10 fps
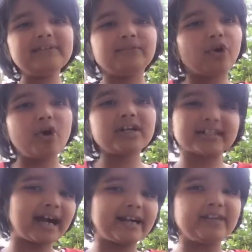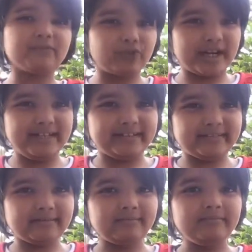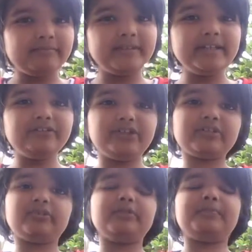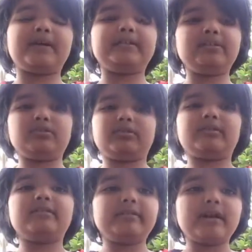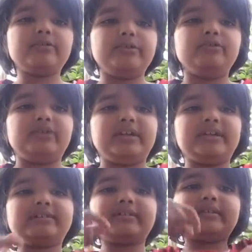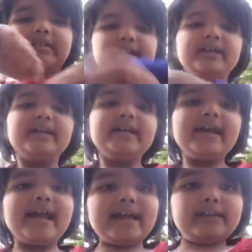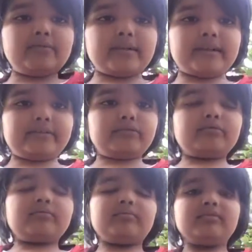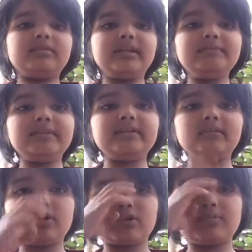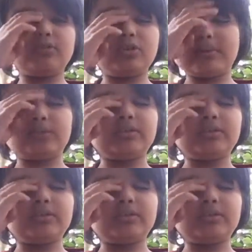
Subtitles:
wrong, kind of right. It's just depending on how you see it. Anyways, let me talk more about